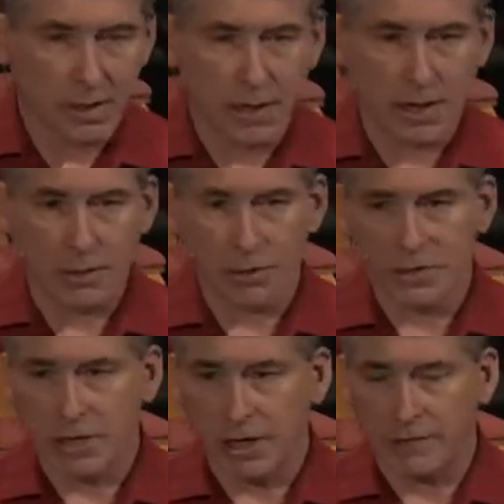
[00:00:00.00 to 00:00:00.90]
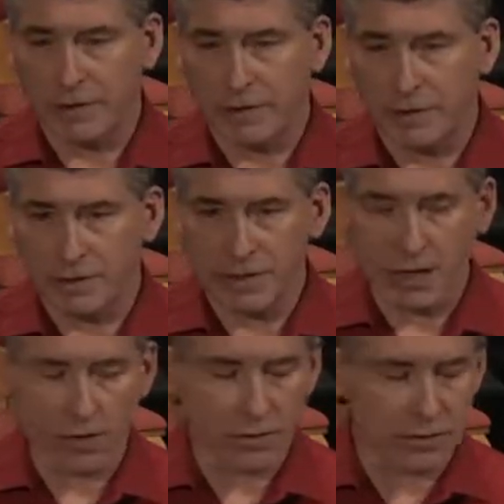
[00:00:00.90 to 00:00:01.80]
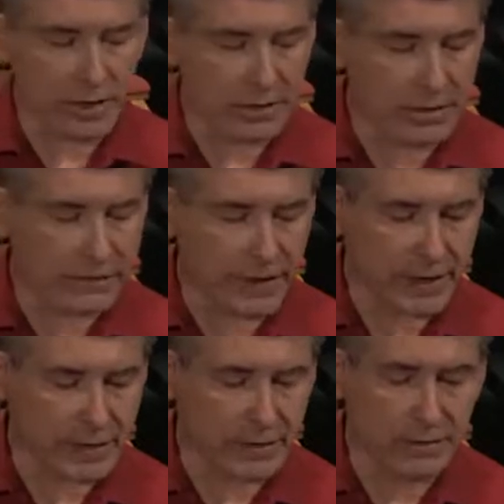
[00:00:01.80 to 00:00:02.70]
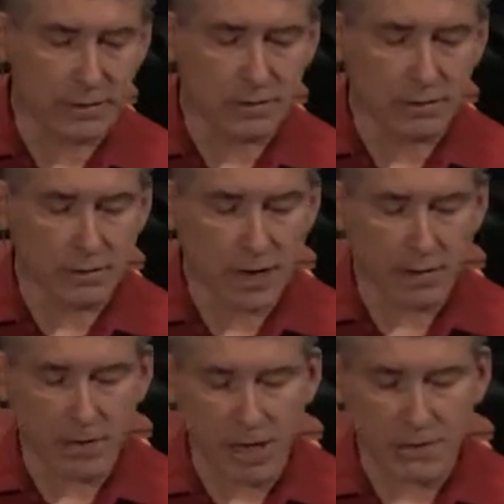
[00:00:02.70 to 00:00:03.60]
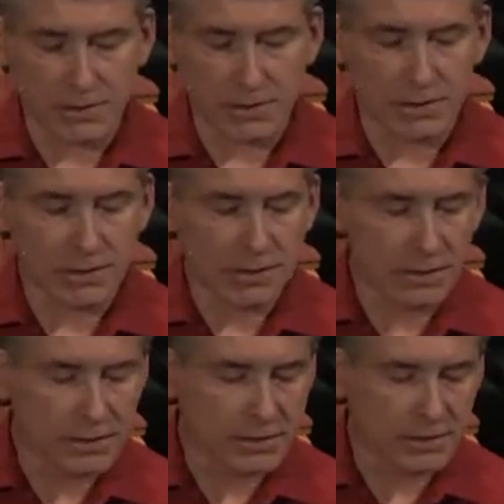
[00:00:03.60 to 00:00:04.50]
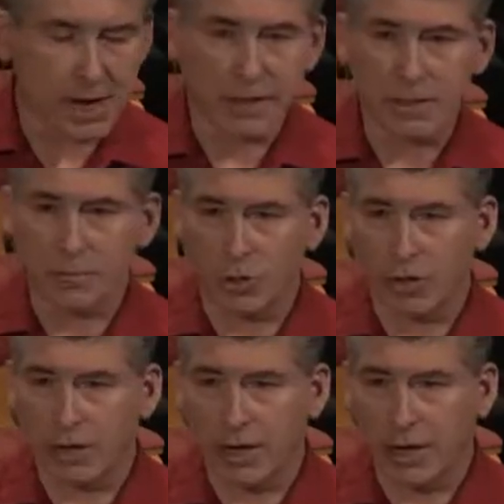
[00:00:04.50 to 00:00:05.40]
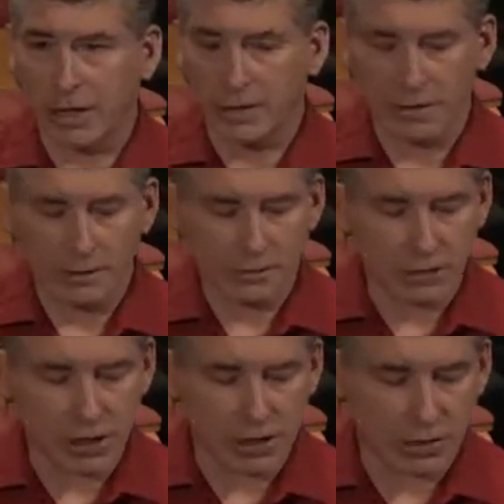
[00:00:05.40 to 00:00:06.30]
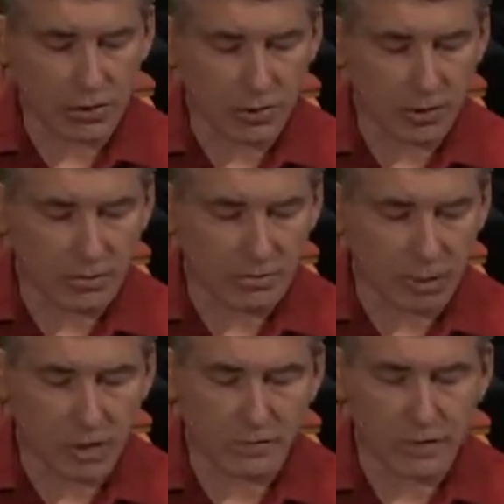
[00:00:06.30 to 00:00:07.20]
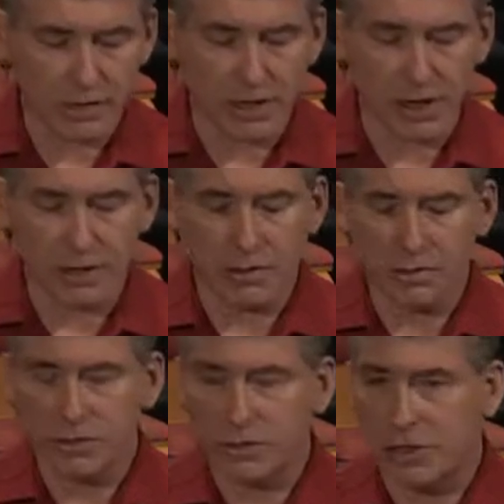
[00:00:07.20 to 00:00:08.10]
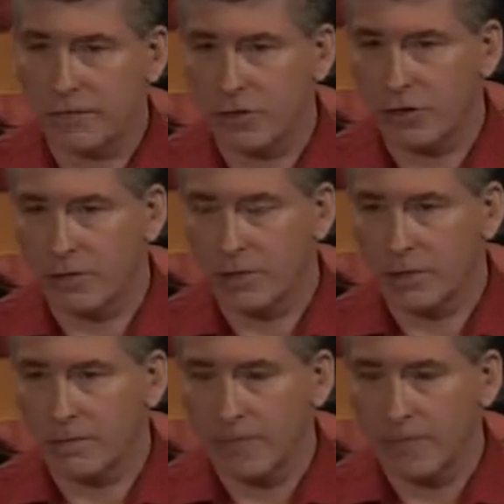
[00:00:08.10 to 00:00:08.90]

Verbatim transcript: and I would cite a few of those now Cornelius Van Til, Greg Bahnsen, Cy Tenbergenkate, Gene Cook, Paul Viggiano, Jeff Durbin.